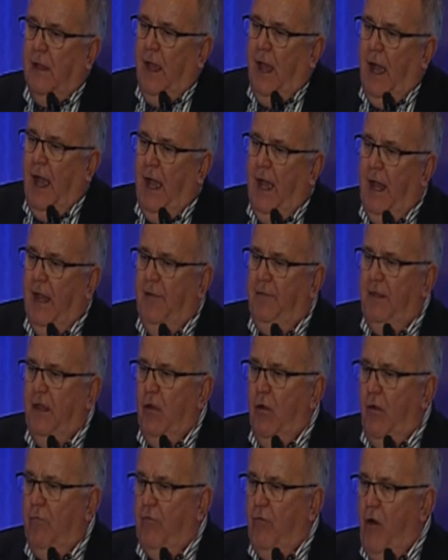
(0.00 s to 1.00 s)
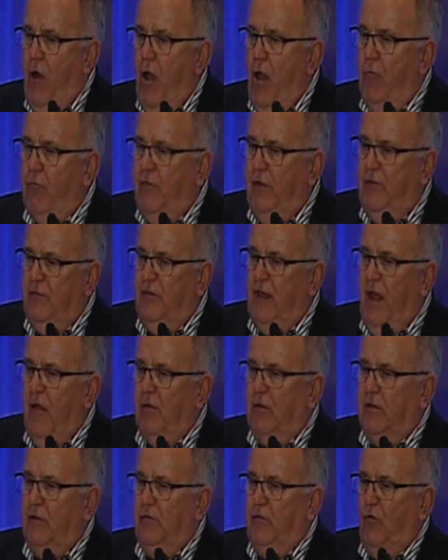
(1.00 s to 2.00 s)
and the overall
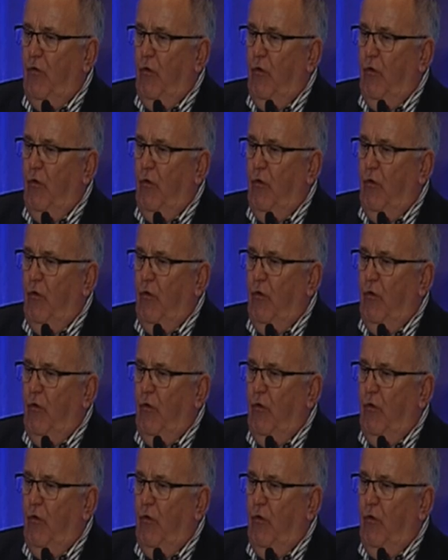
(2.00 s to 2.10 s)
result is